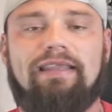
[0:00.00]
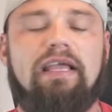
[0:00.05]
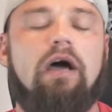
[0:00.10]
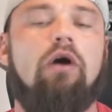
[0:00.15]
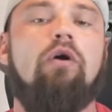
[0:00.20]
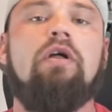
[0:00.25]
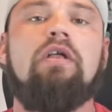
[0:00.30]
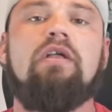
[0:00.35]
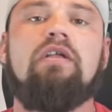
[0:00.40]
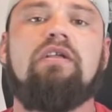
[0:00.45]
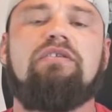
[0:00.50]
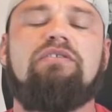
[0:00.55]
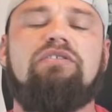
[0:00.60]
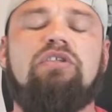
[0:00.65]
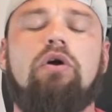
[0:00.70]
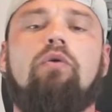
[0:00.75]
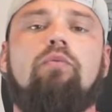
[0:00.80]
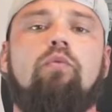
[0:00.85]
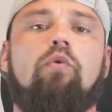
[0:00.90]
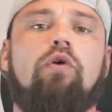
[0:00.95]
Now,
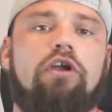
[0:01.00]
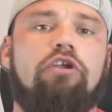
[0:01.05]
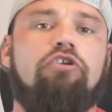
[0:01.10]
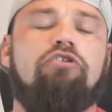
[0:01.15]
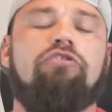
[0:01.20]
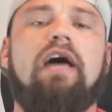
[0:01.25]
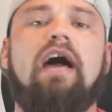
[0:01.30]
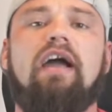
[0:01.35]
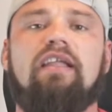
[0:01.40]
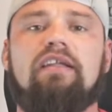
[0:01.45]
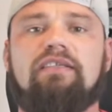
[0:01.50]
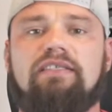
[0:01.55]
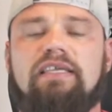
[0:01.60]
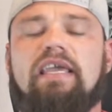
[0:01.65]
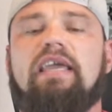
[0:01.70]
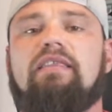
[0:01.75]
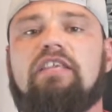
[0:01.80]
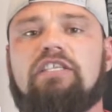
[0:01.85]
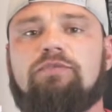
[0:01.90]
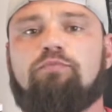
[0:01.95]
don't worry, you're not gonna
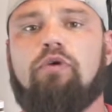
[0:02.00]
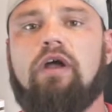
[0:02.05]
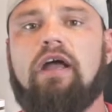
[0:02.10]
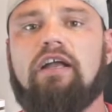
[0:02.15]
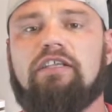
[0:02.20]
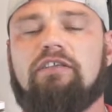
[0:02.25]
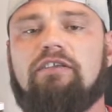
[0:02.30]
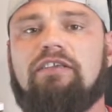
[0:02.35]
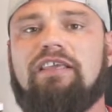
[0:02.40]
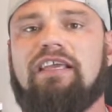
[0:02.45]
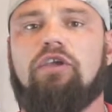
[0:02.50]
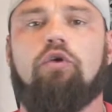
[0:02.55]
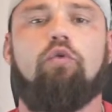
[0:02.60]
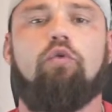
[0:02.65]
take this product and get